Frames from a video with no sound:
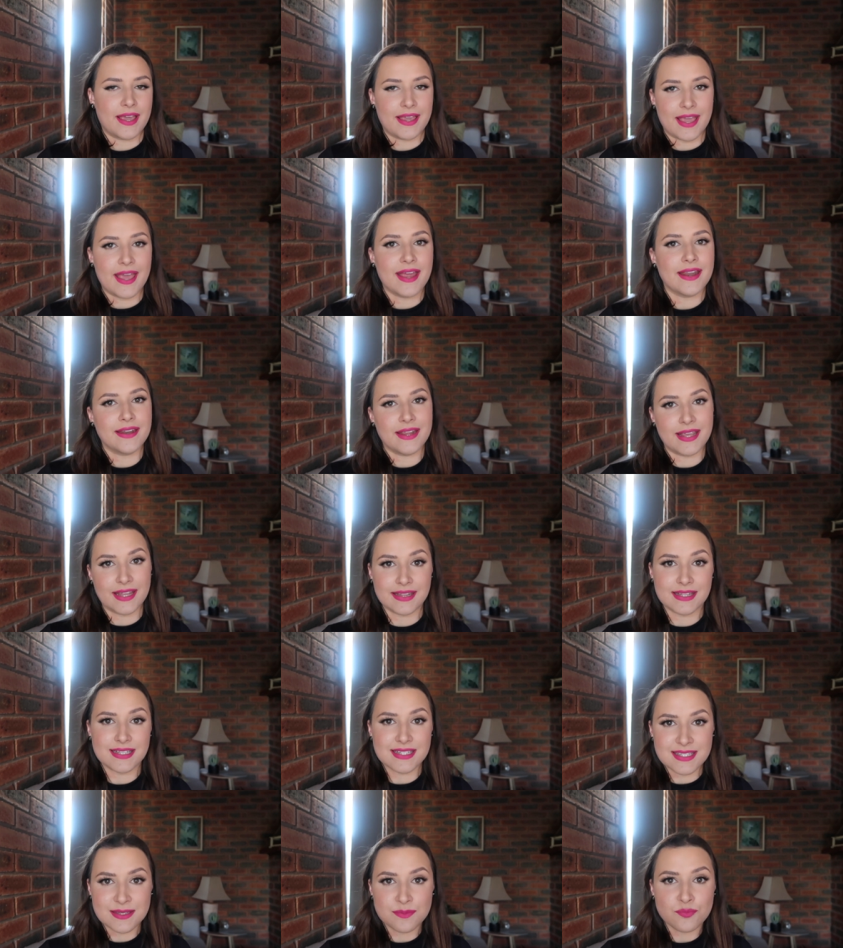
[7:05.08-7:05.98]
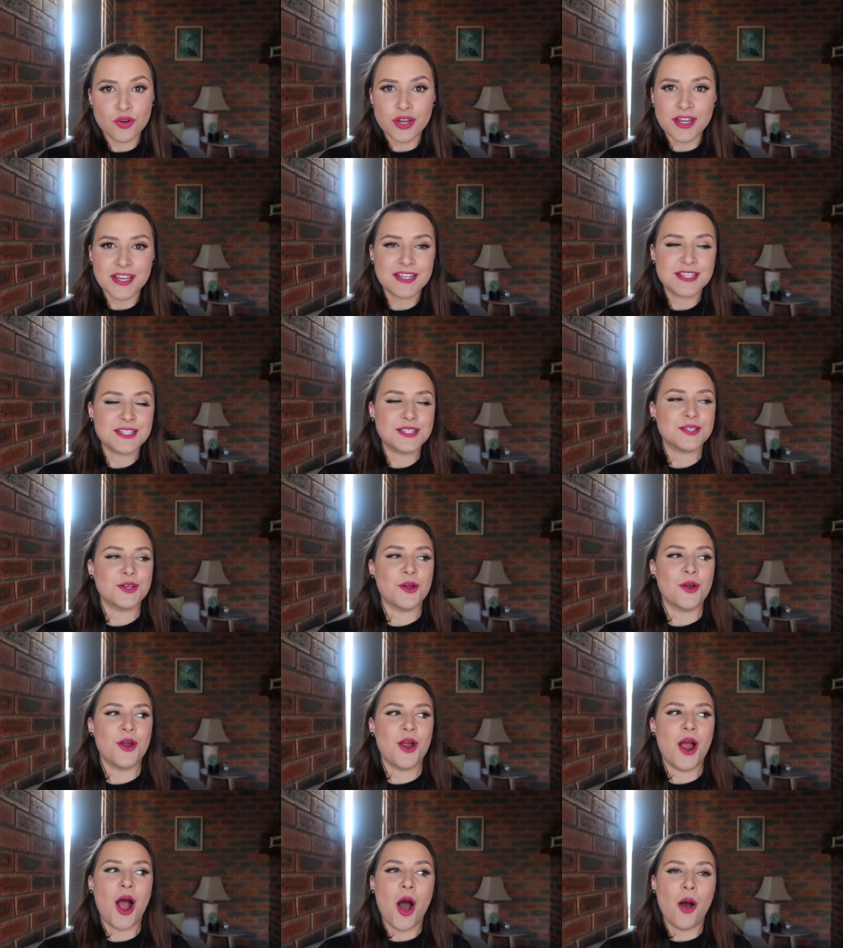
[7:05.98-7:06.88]
again in the spring.
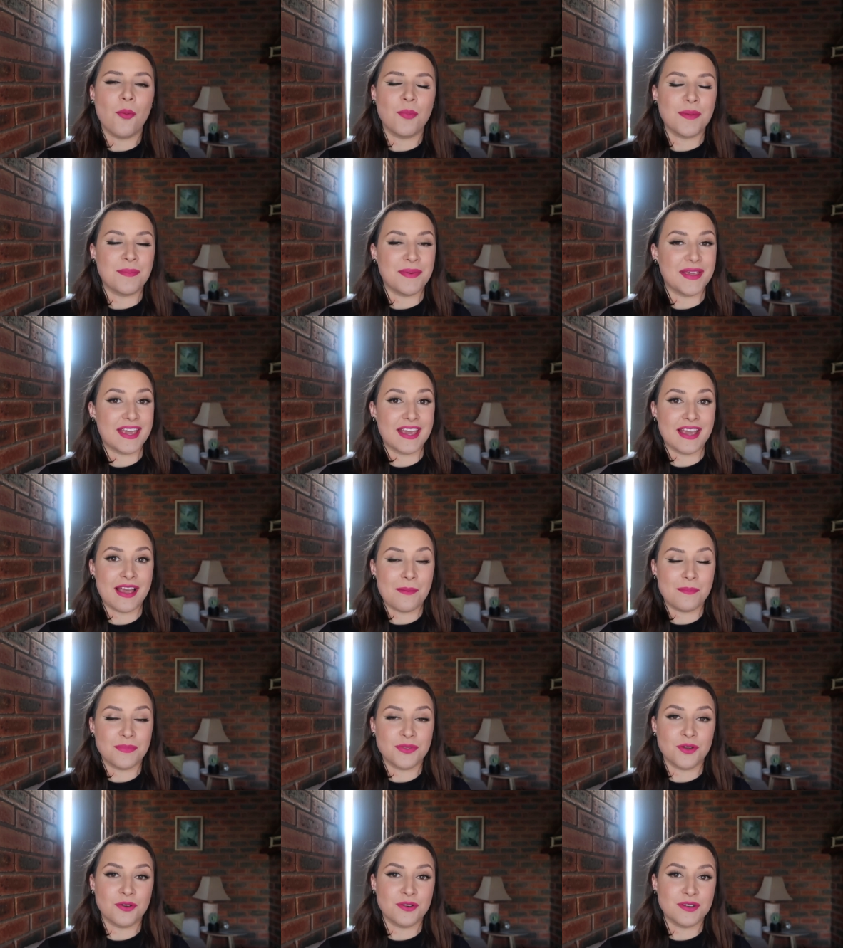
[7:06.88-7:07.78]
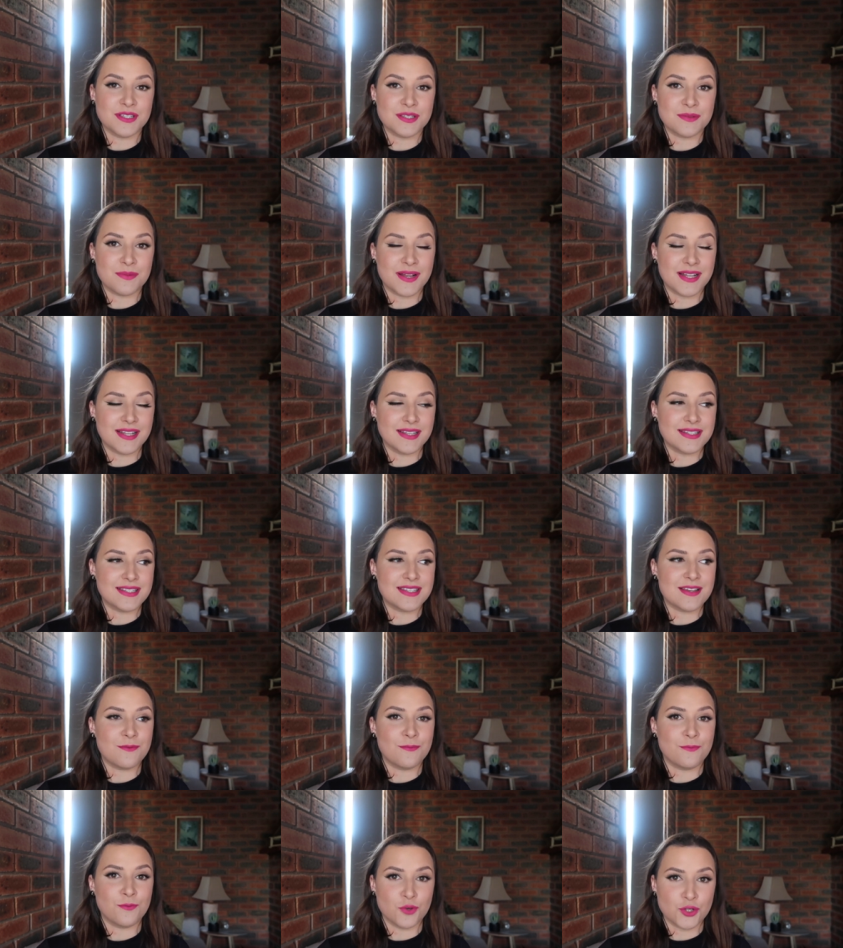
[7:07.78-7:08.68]
So I'll be picking up those ones
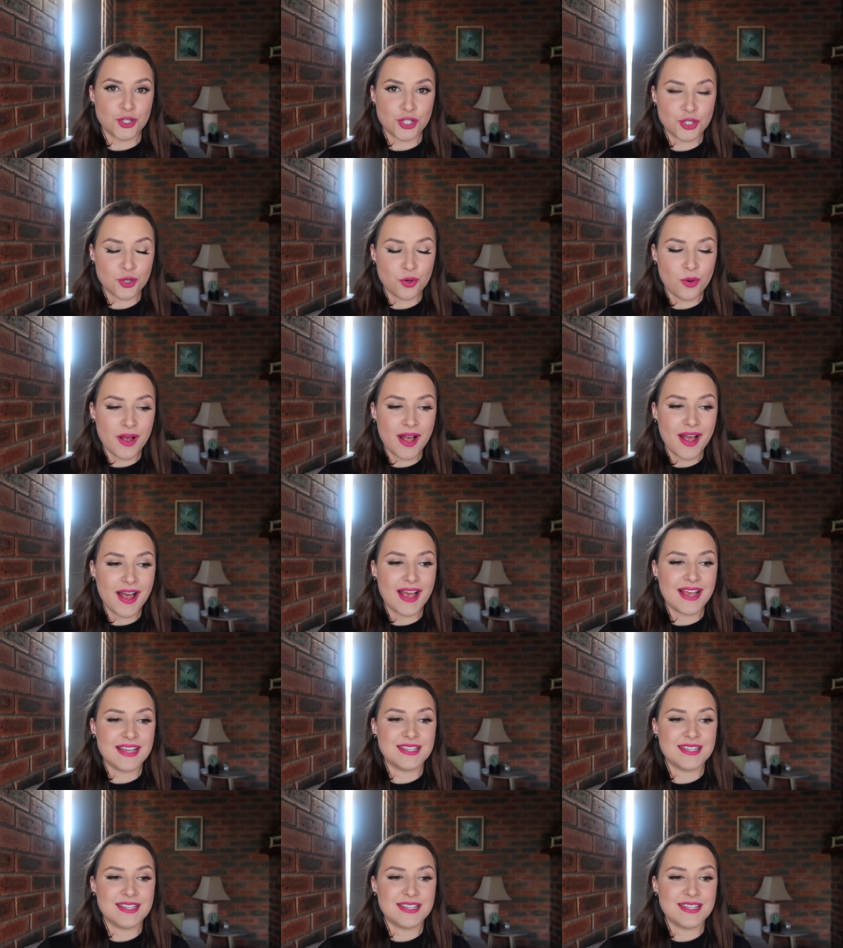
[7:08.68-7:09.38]
for sure,